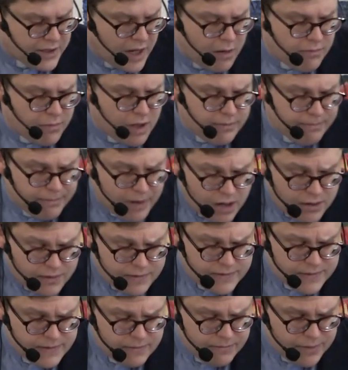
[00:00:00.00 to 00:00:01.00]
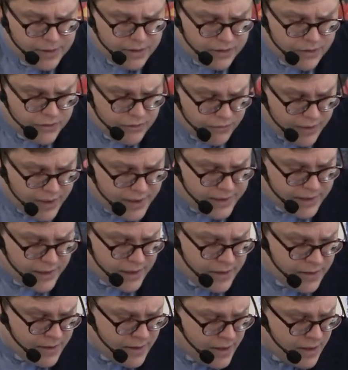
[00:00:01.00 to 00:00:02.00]
down my barns and build
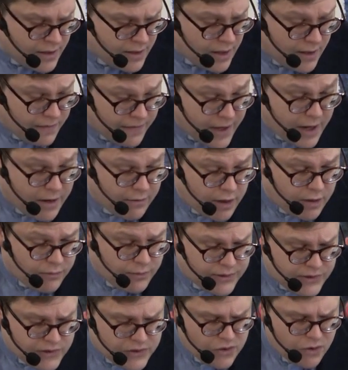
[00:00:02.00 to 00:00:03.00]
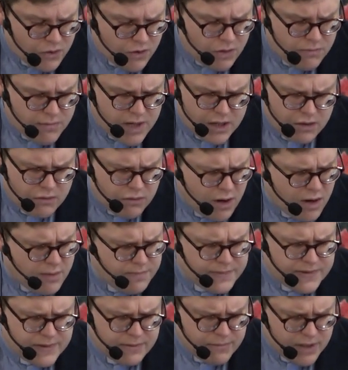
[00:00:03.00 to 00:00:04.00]
greater, and there I will store all my
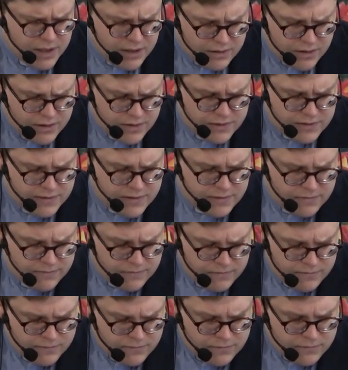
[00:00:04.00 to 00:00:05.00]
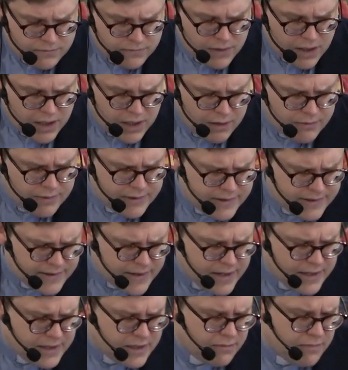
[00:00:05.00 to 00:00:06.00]
crops and my goods. And I will
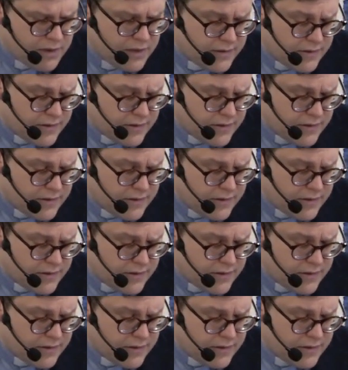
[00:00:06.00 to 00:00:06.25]
say to my